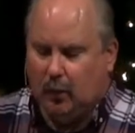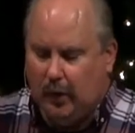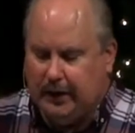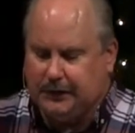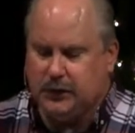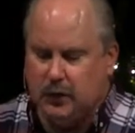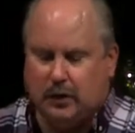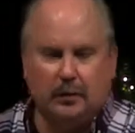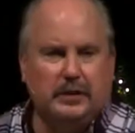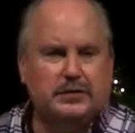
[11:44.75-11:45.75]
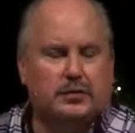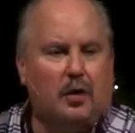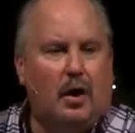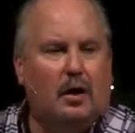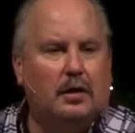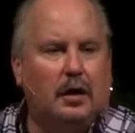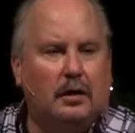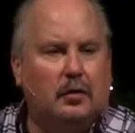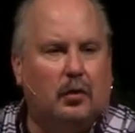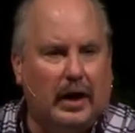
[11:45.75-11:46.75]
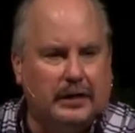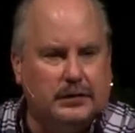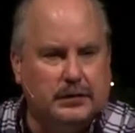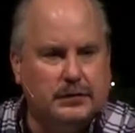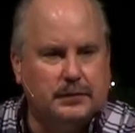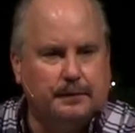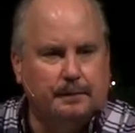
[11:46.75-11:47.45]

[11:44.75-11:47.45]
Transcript: we too can be strong and courageous.